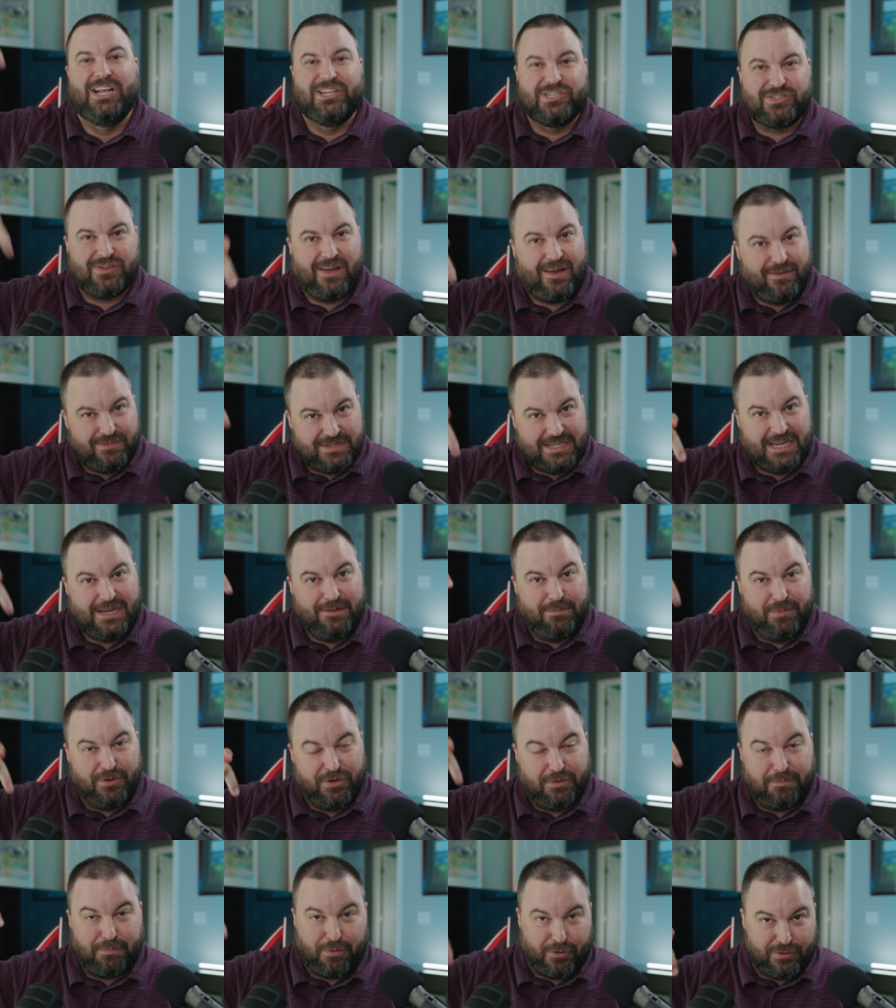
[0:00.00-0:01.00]
so I was
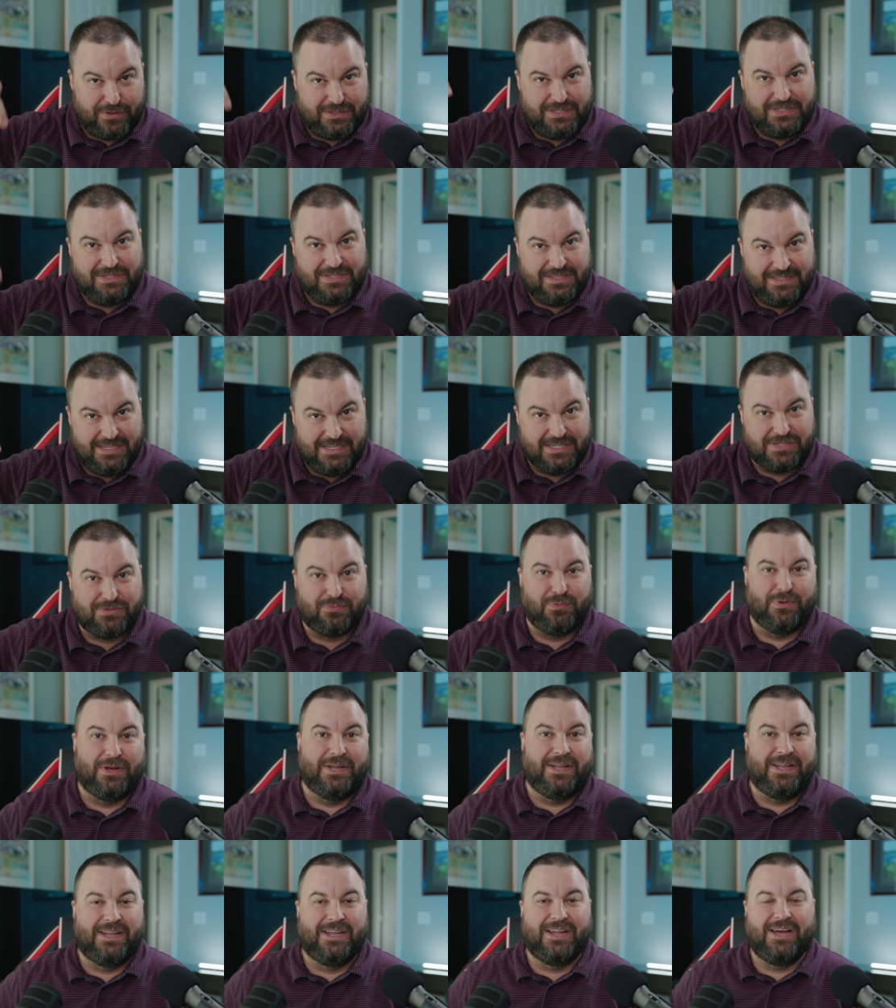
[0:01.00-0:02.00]
able to purchase this
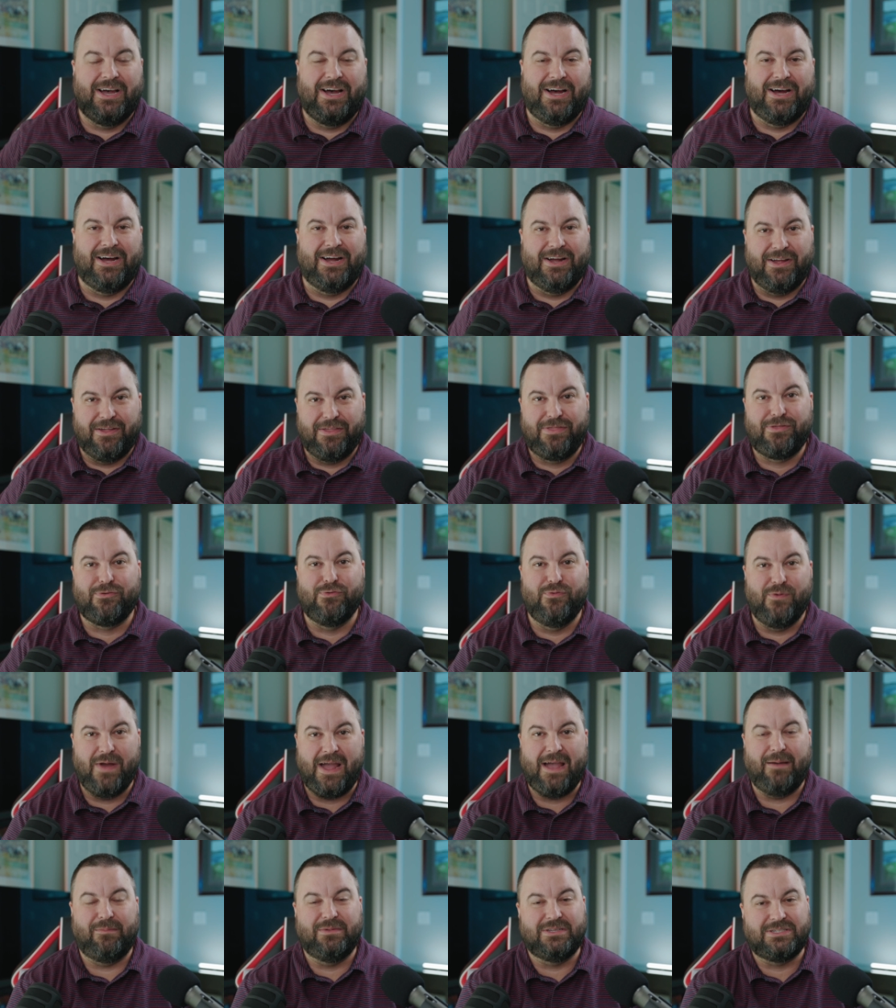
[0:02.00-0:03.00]
one uh,
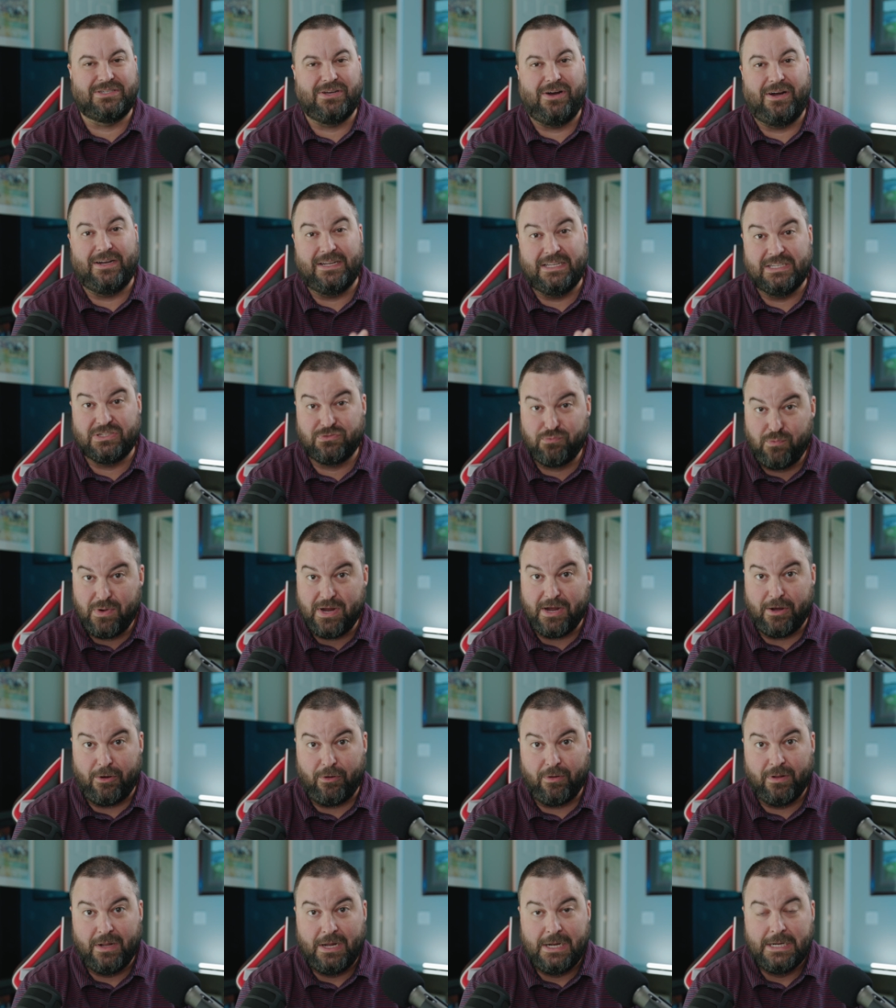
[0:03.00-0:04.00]
through Amazon as
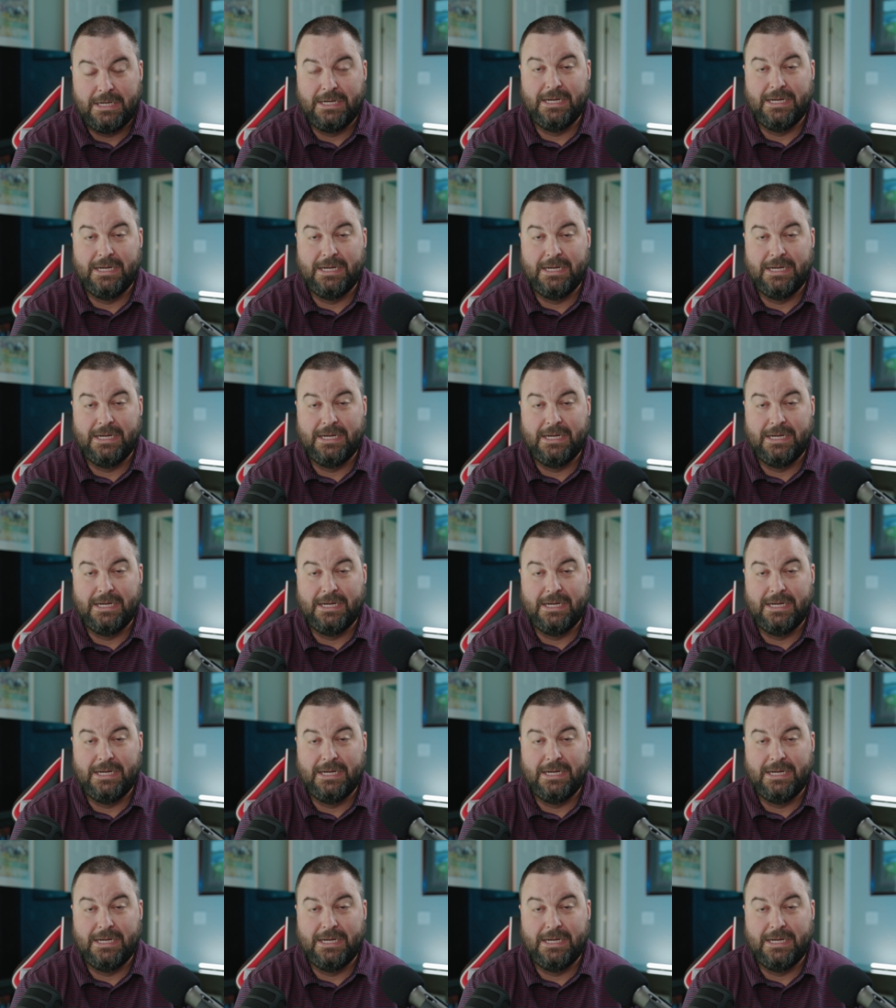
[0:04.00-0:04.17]
well.